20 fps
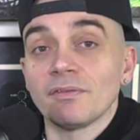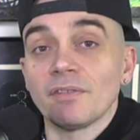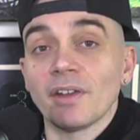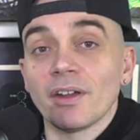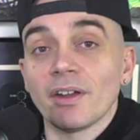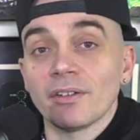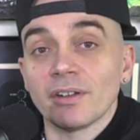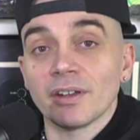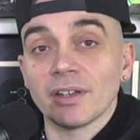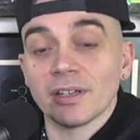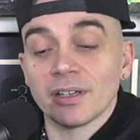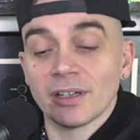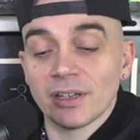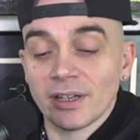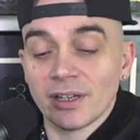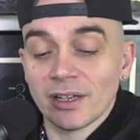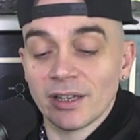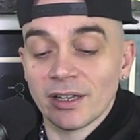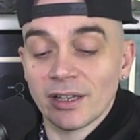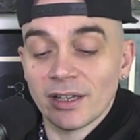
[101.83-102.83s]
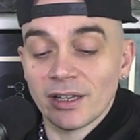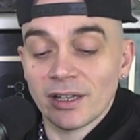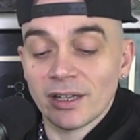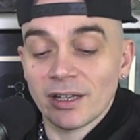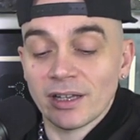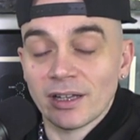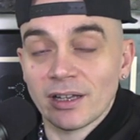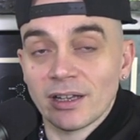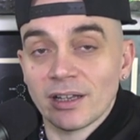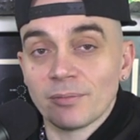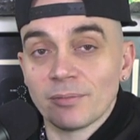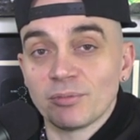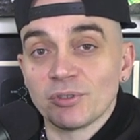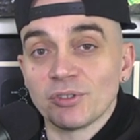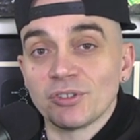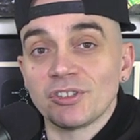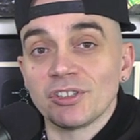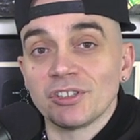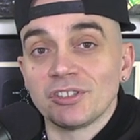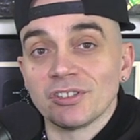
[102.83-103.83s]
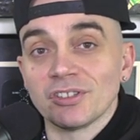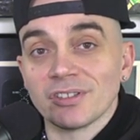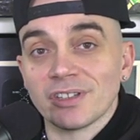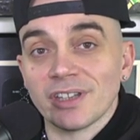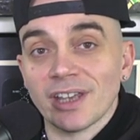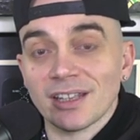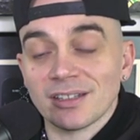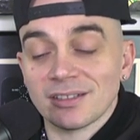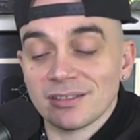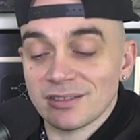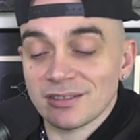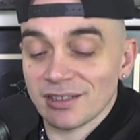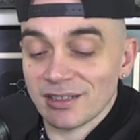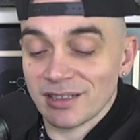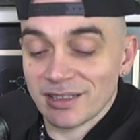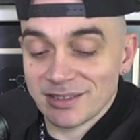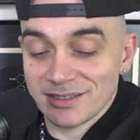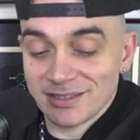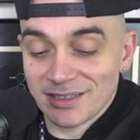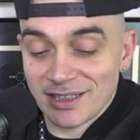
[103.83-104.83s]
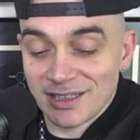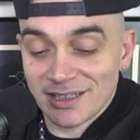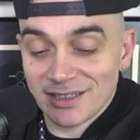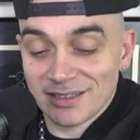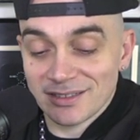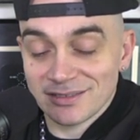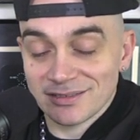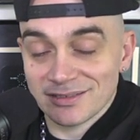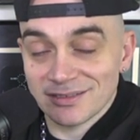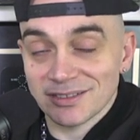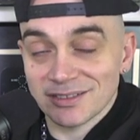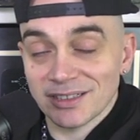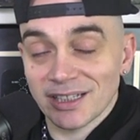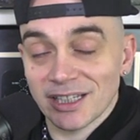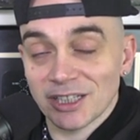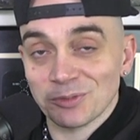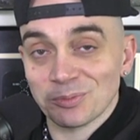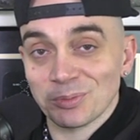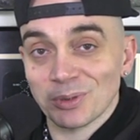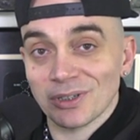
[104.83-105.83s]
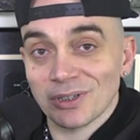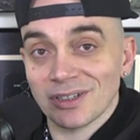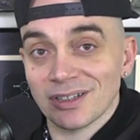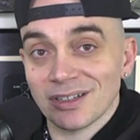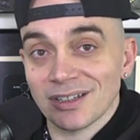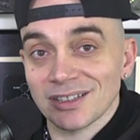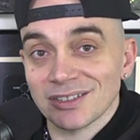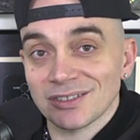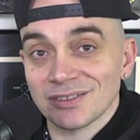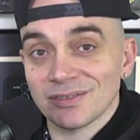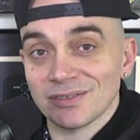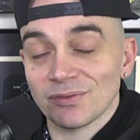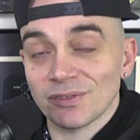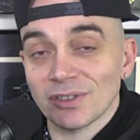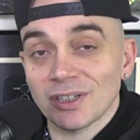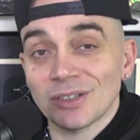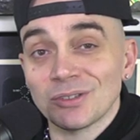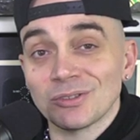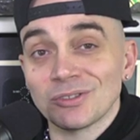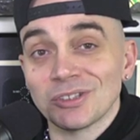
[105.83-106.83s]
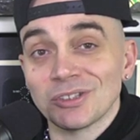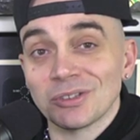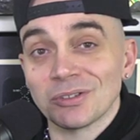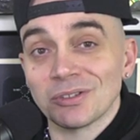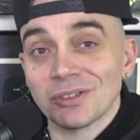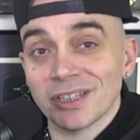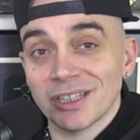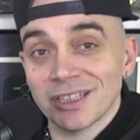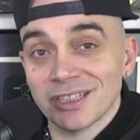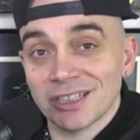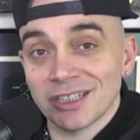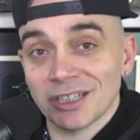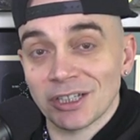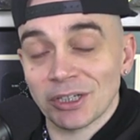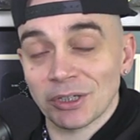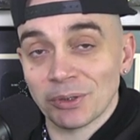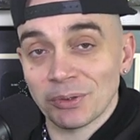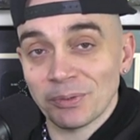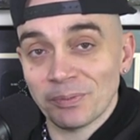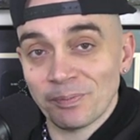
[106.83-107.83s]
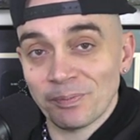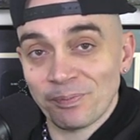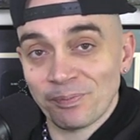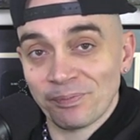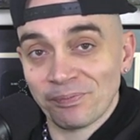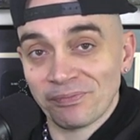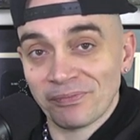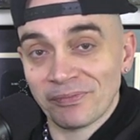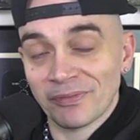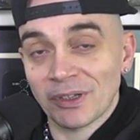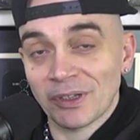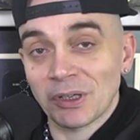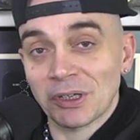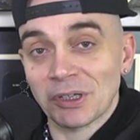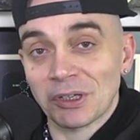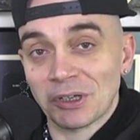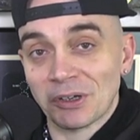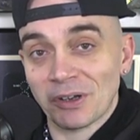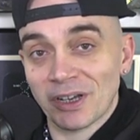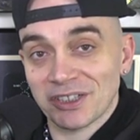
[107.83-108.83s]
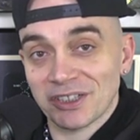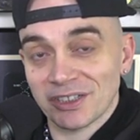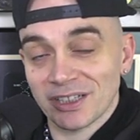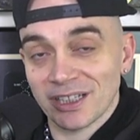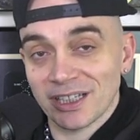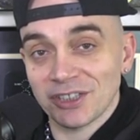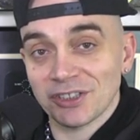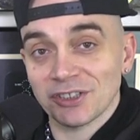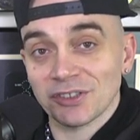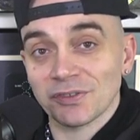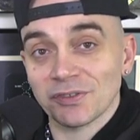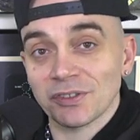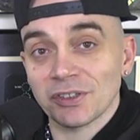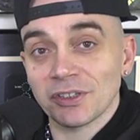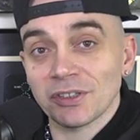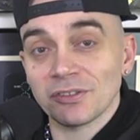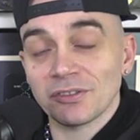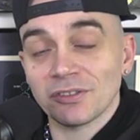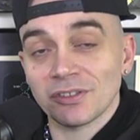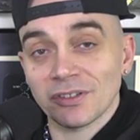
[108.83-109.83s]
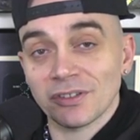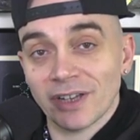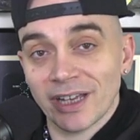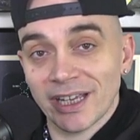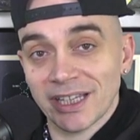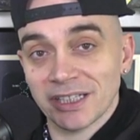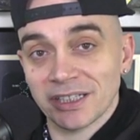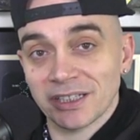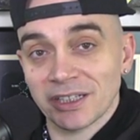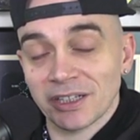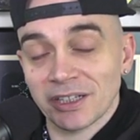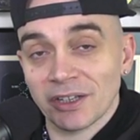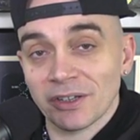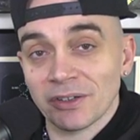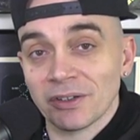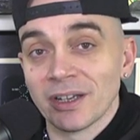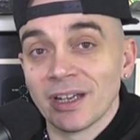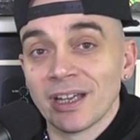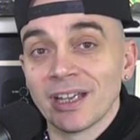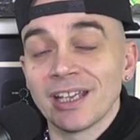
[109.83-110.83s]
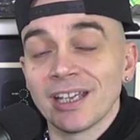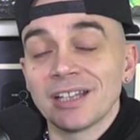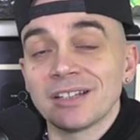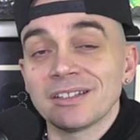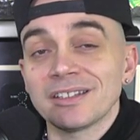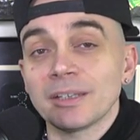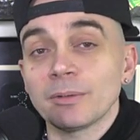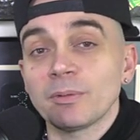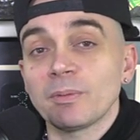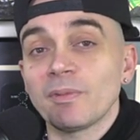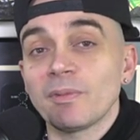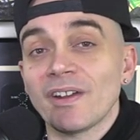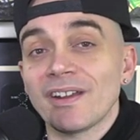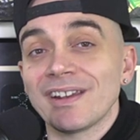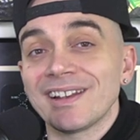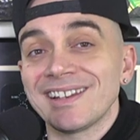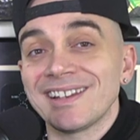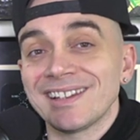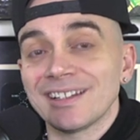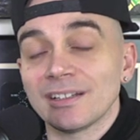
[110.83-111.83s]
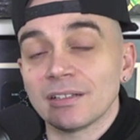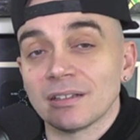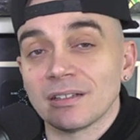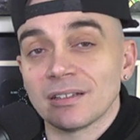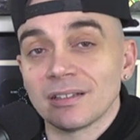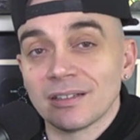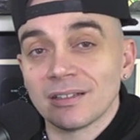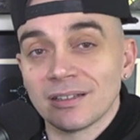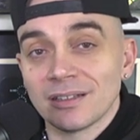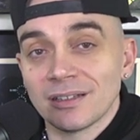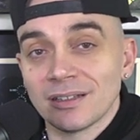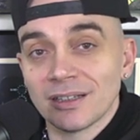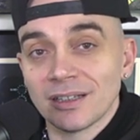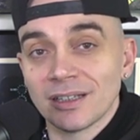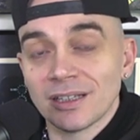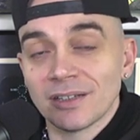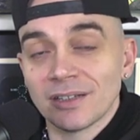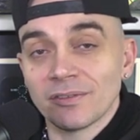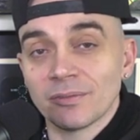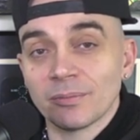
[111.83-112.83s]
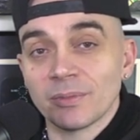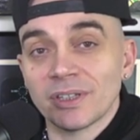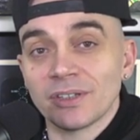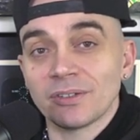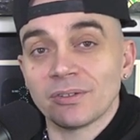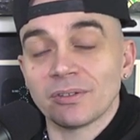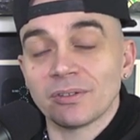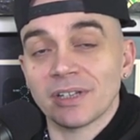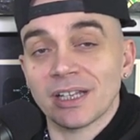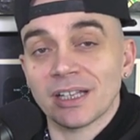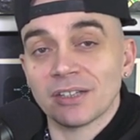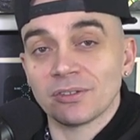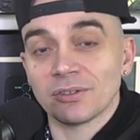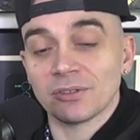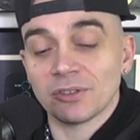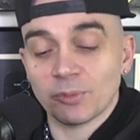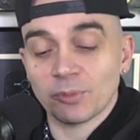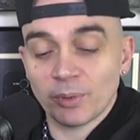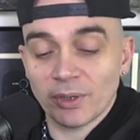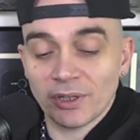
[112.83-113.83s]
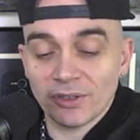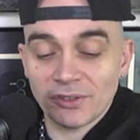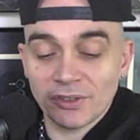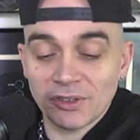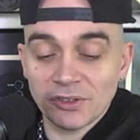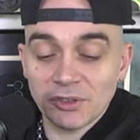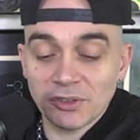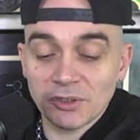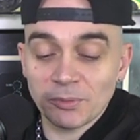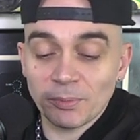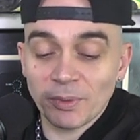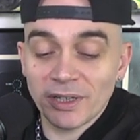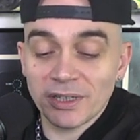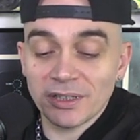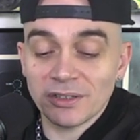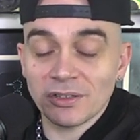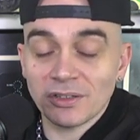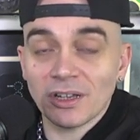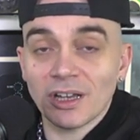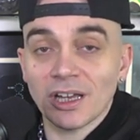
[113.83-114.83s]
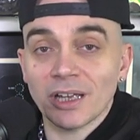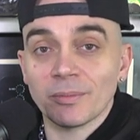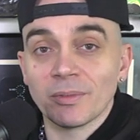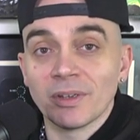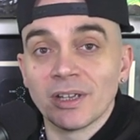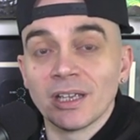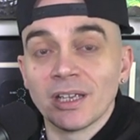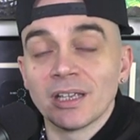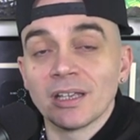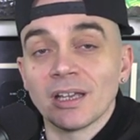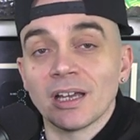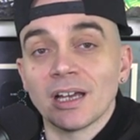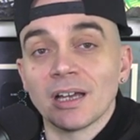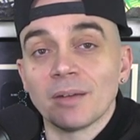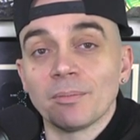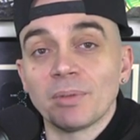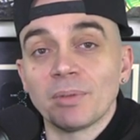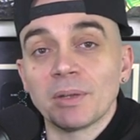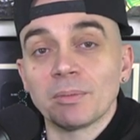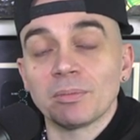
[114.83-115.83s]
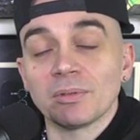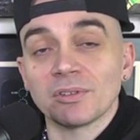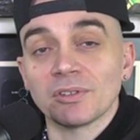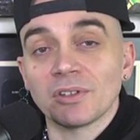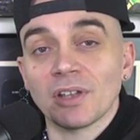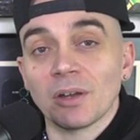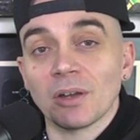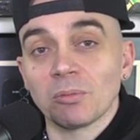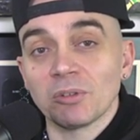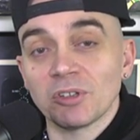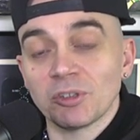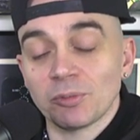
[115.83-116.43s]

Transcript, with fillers: very prestigious guest, shall I say, on today's podcast. For those of you who are in the know, congratulations. For those of you who ain't in the know, it'll take me very little for me to announce who this person is because by the time um, people start